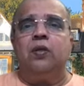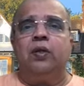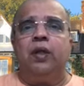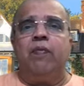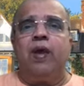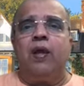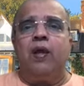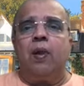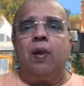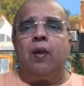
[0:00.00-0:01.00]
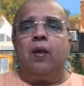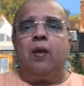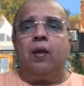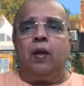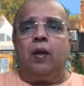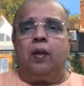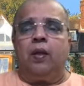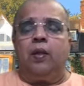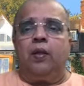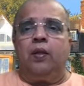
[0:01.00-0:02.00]
they were
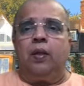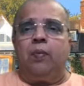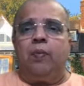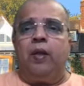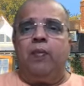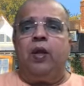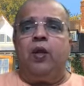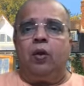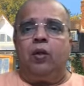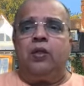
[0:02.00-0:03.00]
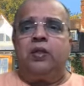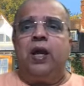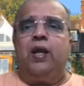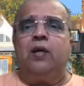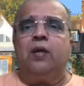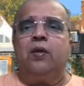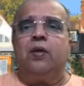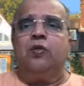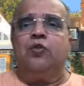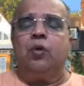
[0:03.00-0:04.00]
in that baby or the child,
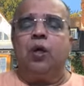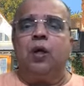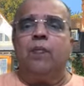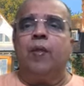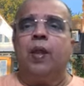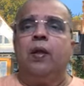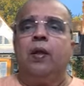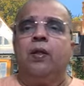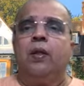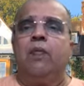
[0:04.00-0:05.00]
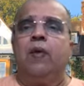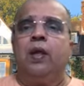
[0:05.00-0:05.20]
Shuka, he